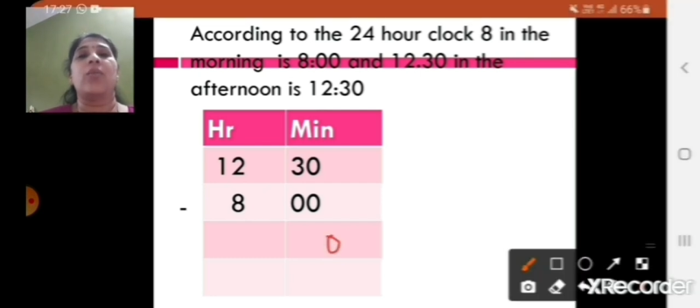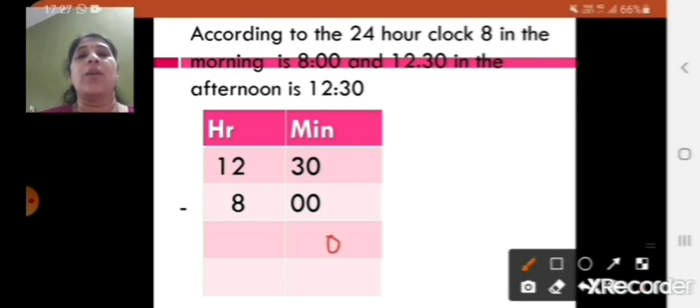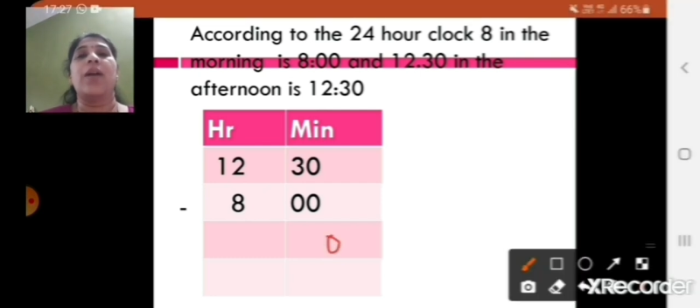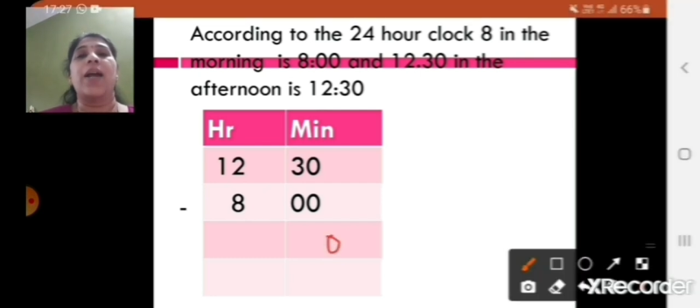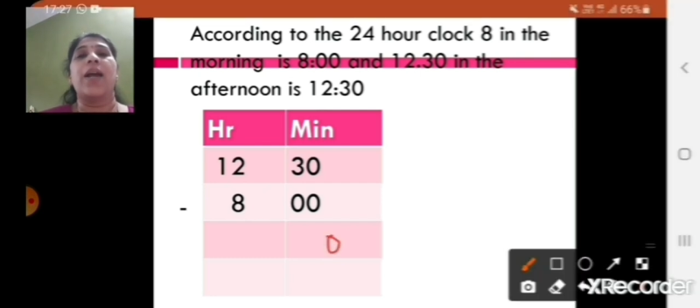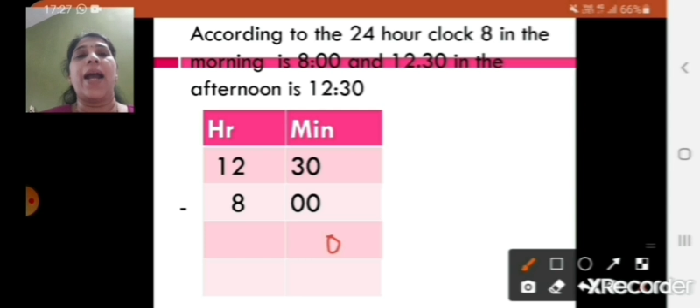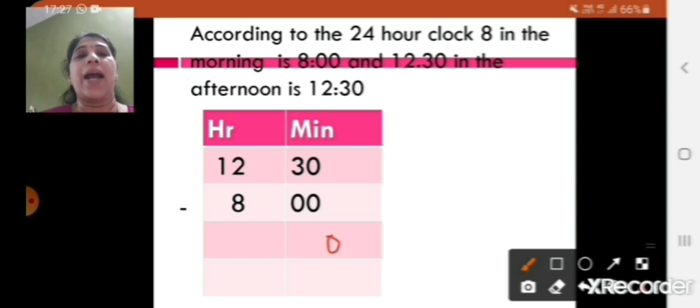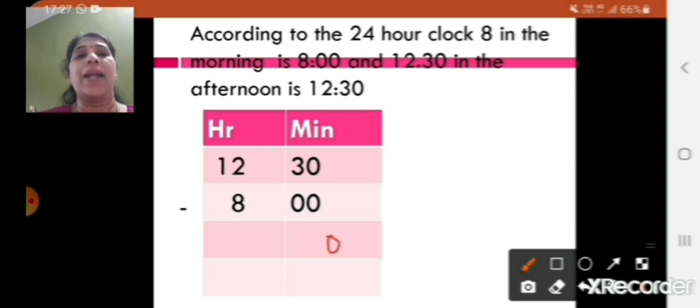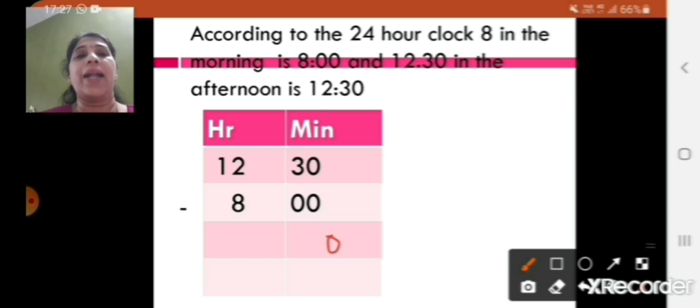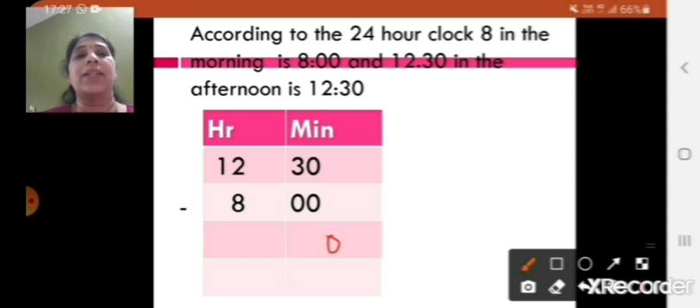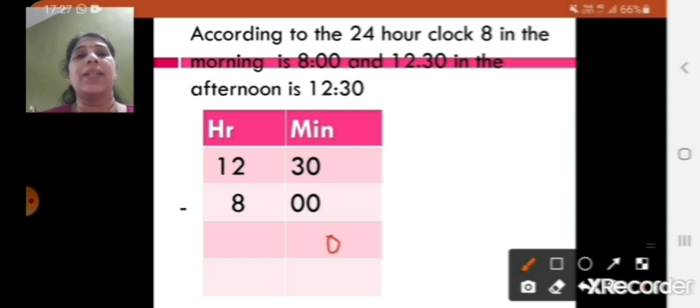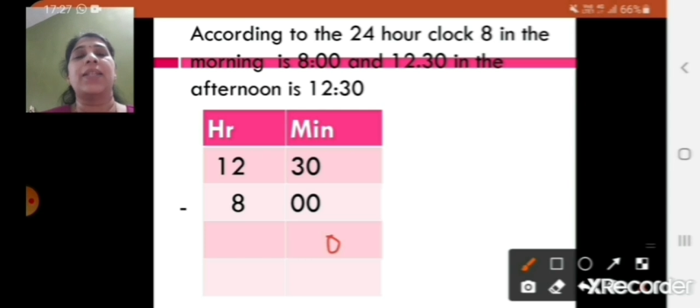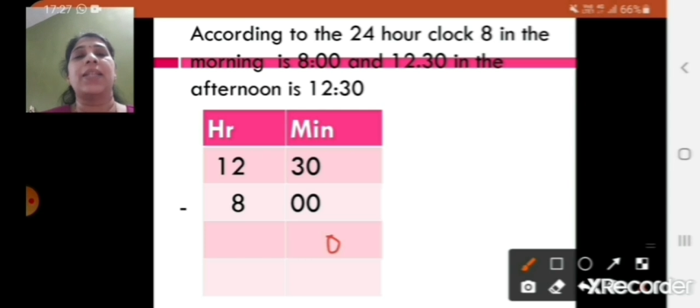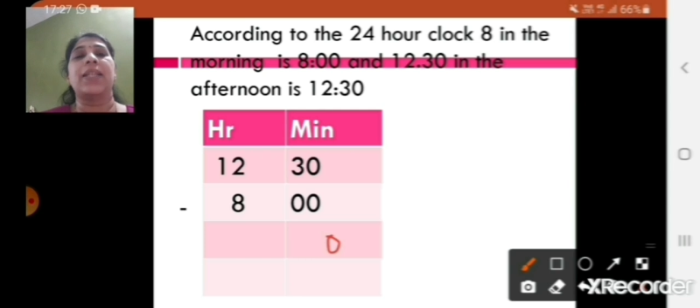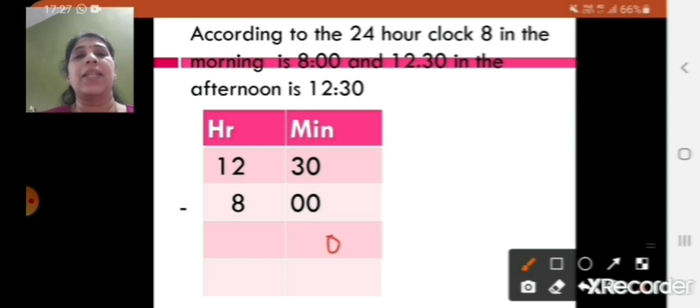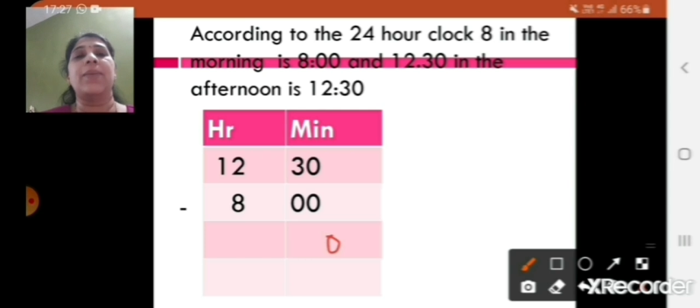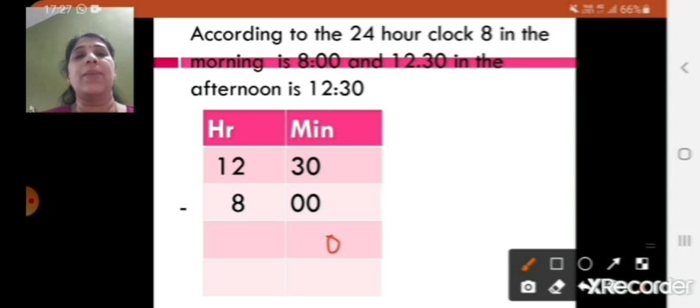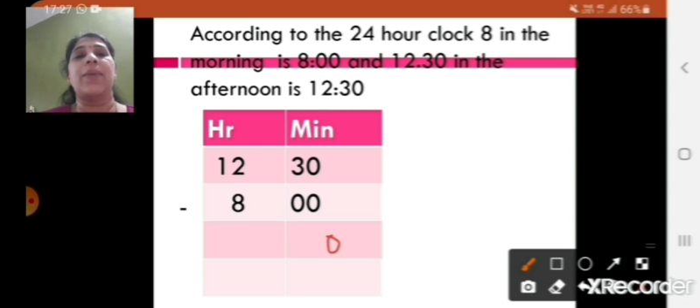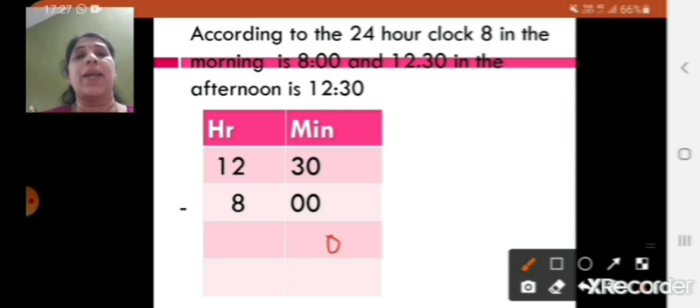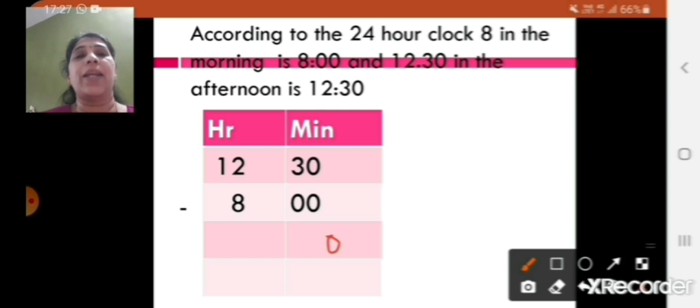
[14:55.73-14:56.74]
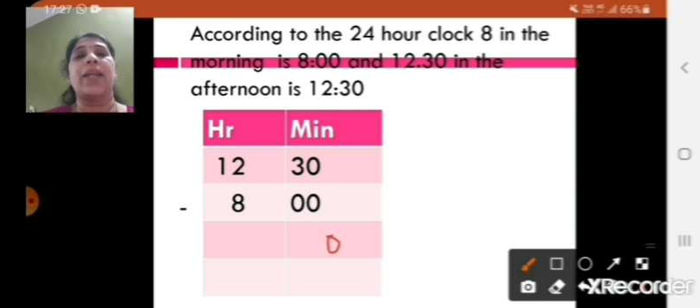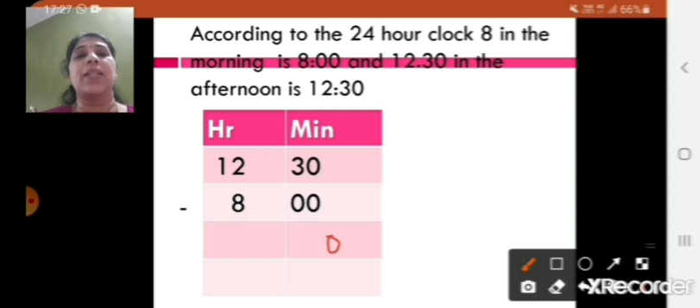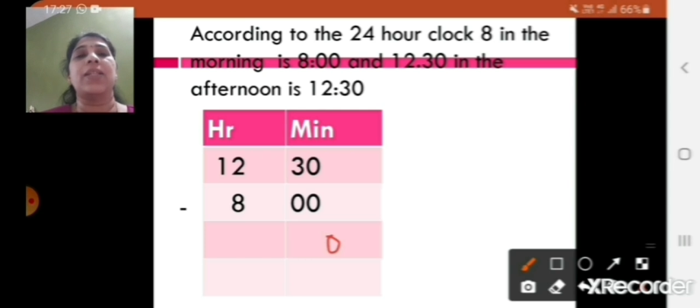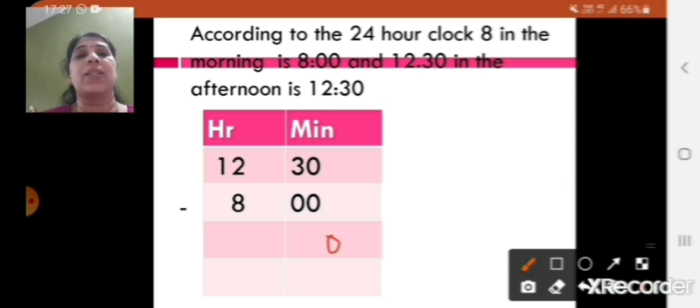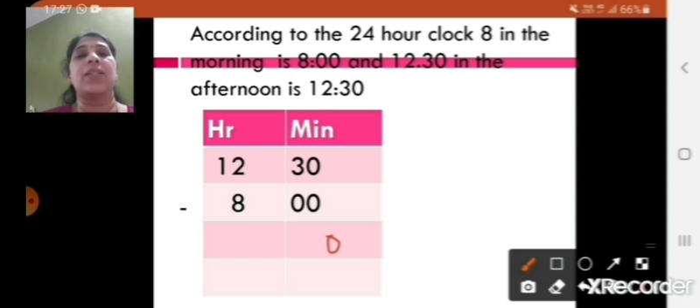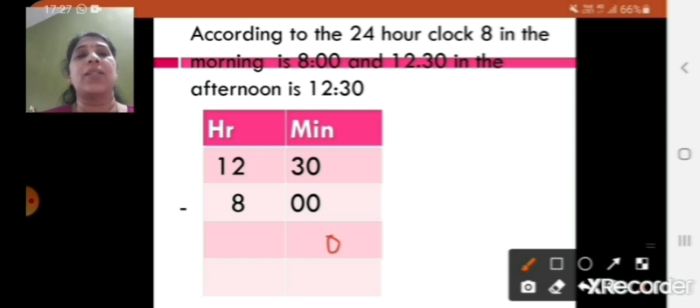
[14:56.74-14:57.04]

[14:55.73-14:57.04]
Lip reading: and 3 minus